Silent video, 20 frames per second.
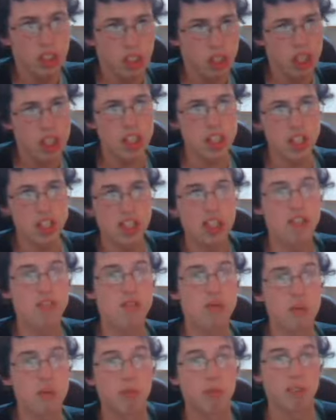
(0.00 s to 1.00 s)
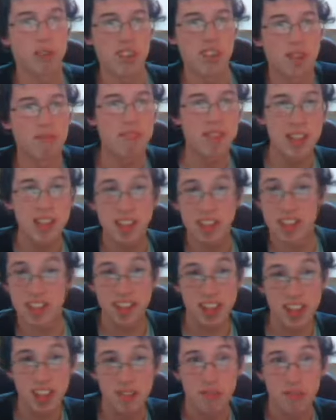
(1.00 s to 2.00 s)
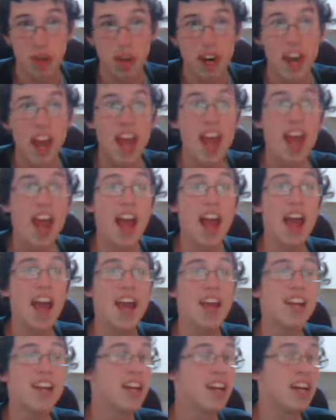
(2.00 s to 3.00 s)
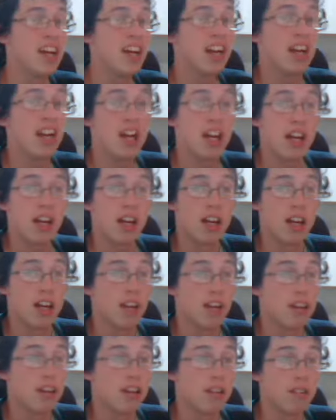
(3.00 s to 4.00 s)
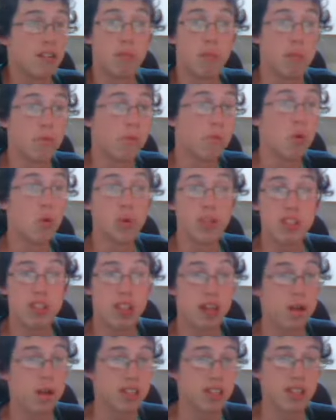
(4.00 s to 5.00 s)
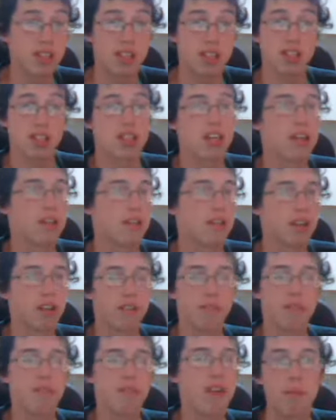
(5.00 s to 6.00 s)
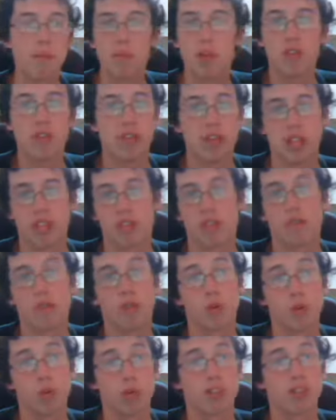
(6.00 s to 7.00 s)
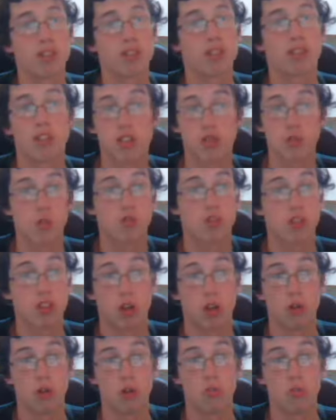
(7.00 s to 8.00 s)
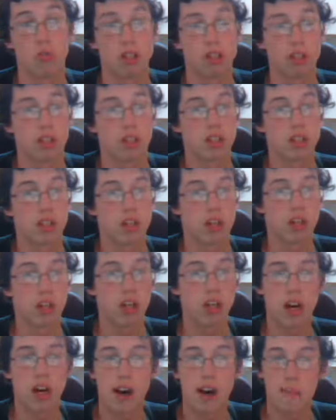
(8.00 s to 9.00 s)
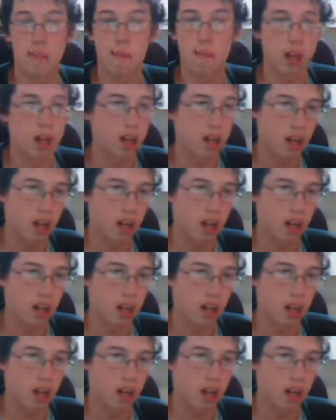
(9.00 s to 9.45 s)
it just gives me more time to get excited for it. And more's come out since then. That movie is, of course, Source Code. I'm